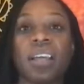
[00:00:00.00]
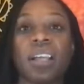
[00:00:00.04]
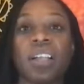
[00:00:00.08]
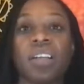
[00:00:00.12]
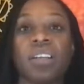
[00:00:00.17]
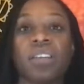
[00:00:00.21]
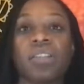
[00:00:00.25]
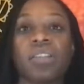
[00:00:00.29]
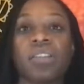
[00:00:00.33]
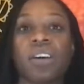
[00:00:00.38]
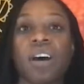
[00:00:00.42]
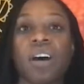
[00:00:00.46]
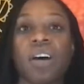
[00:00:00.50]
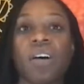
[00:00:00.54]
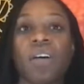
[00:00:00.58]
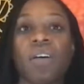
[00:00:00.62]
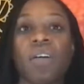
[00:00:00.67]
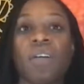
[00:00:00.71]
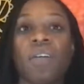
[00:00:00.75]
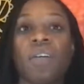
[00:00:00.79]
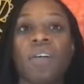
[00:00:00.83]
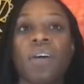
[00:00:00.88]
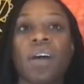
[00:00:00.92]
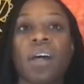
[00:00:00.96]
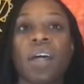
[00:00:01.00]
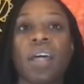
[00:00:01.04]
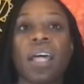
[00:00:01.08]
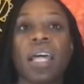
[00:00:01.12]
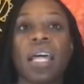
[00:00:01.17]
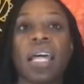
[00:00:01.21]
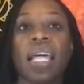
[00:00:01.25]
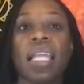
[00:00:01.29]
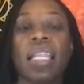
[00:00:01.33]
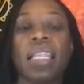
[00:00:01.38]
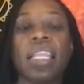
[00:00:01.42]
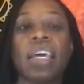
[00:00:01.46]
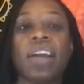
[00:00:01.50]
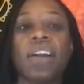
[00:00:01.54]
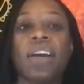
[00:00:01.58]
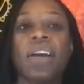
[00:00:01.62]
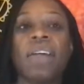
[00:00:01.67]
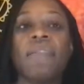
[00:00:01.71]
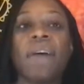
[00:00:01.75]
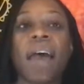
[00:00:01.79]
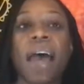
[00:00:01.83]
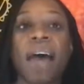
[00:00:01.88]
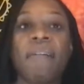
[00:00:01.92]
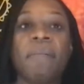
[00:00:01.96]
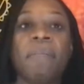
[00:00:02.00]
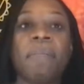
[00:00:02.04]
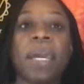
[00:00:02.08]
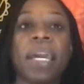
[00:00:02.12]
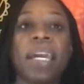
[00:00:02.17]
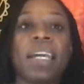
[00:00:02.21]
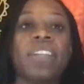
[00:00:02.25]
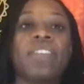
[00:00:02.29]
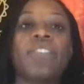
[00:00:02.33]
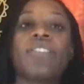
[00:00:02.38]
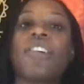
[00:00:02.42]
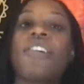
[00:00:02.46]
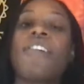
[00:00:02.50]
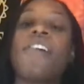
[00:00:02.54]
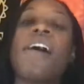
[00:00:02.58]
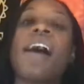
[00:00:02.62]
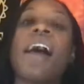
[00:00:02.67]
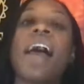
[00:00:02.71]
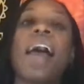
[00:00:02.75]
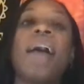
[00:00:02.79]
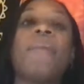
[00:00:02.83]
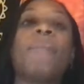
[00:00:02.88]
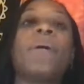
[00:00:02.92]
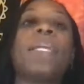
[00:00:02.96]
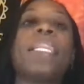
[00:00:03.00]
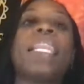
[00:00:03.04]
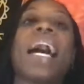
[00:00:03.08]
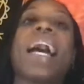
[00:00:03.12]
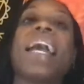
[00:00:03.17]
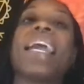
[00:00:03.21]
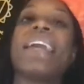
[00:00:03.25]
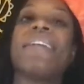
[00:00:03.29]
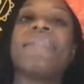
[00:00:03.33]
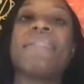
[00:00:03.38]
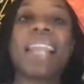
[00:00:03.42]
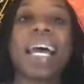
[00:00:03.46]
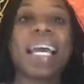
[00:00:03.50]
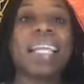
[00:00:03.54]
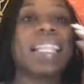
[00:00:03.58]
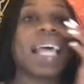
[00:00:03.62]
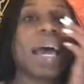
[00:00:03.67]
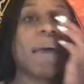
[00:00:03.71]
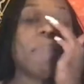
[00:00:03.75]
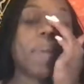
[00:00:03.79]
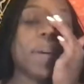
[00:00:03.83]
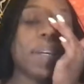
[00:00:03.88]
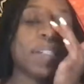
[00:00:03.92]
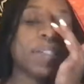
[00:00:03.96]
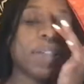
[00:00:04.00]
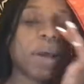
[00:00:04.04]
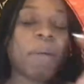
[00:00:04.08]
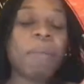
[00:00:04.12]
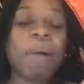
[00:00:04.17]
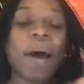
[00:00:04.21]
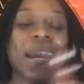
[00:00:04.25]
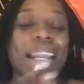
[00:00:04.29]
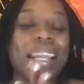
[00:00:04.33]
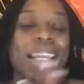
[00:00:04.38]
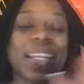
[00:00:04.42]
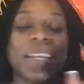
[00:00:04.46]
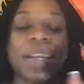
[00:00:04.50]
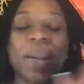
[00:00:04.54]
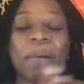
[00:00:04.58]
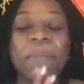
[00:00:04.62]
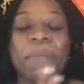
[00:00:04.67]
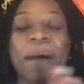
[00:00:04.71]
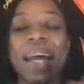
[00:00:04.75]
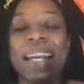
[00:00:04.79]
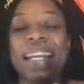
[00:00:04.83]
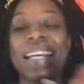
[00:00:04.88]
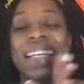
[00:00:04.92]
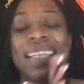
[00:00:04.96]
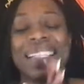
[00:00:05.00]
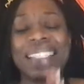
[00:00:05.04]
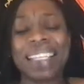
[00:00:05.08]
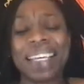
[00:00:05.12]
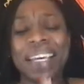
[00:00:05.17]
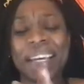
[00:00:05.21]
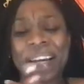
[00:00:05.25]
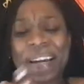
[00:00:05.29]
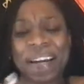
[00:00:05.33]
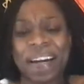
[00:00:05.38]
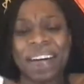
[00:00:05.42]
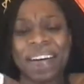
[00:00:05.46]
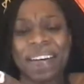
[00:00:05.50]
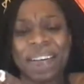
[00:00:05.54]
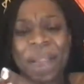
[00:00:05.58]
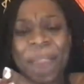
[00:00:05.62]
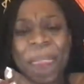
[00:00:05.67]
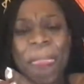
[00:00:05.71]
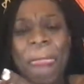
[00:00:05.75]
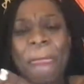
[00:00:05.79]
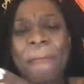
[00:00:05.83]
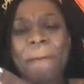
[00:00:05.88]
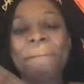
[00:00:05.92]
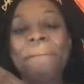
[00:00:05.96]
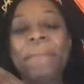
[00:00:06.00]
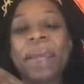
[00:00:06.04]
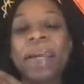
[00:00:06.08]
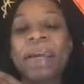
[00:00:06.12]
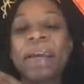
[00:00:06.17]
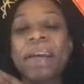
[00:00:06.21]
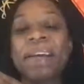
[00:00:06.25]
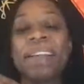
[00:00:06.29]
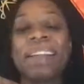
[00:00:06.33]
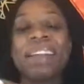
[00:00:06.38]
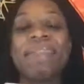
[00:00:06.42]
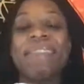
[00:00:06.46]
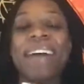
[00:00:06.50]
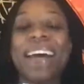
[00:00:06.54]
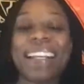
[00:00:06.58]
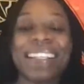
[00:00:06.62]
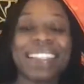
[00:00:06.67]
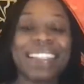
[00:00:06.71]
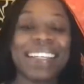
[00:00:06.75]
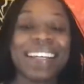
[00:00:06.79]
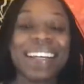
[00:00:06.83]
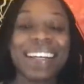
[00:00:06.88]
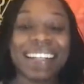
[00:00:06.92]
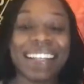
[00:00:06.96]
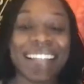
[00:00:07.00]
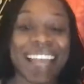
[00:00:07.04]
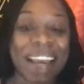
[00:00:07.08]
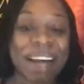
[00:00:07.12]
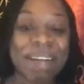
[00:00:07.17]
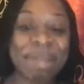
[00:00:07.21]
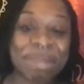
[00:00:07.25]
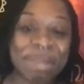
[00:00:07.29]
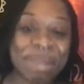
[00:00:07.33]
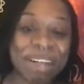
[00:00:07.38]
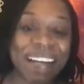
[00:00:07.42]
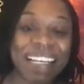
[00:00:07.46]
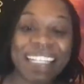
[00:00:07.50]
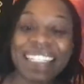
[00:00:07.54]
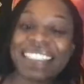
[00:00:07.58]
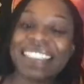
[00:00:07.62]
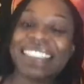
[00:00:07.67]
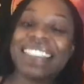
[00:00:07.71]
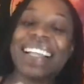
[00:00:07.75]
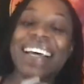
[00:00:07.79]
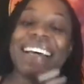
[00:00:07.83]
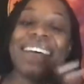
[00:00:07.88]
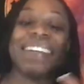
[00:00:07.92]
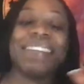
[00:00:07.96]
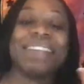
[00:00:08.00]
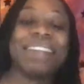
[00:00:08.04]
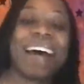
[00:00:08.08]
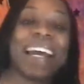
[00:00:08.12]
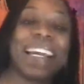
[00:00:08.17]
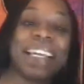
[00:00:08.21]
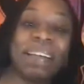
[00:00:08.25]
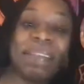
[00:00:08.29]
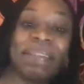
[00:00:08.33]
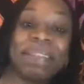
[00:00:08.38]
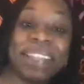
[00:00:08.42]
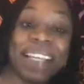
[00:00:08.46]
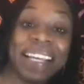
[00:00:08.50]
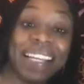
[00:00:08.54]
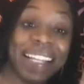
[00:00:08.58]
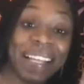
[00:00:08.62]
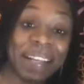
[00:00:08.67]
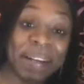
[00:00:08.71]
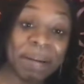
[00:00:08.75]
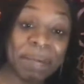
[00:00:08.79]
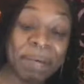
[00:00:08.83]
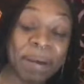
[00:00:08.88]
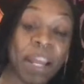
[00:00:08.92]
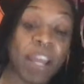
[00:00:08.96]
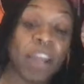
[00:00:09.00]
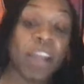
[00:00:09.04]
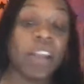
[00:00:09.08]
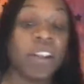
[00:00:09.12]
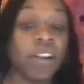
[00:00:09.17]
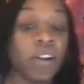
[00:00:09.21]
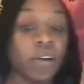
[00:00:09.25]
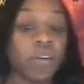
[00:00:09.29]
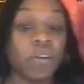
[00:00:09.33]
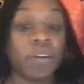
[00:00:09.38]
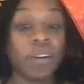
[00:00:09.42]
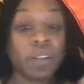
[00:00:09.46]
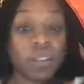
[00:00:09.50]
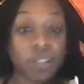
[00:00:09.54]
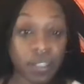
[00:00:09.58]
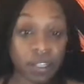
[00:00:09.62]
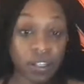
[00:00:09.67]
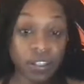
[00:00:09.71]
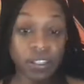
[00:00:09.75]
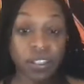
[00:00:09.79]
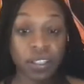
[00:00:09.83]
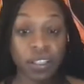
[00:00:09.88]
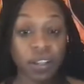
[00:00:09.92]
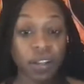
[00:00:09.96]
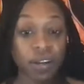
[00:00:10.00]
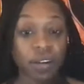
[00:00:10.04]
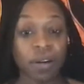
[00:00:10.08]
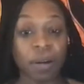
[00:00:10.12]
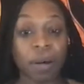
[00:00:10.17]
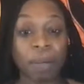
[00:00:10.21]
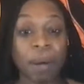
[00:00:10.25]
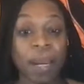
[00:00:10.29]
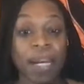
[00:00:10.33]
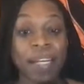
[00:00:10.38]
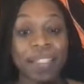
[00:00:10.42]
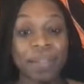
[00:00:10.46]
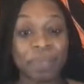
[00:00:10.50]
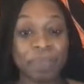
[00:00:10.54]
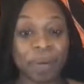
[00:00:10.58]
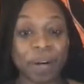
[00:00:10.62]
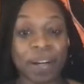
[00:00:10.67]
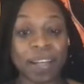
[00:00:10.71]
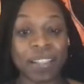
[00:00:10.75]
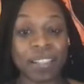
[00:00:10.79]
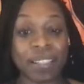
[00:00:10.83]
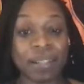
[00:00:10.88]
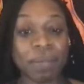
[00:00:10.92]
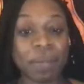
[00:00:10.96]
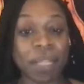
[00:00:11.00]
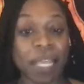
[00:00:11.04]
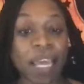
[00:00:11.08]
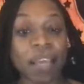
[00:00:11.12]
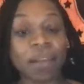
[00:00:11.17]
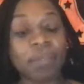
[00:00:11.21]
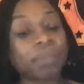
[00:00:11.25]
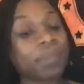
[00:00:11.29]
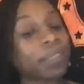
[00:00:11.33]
So they don't even have a man. So, but not even like that because nobody is here. Nobody's here like press. I keep saying like no, seriously though, nobody's pressed to be like,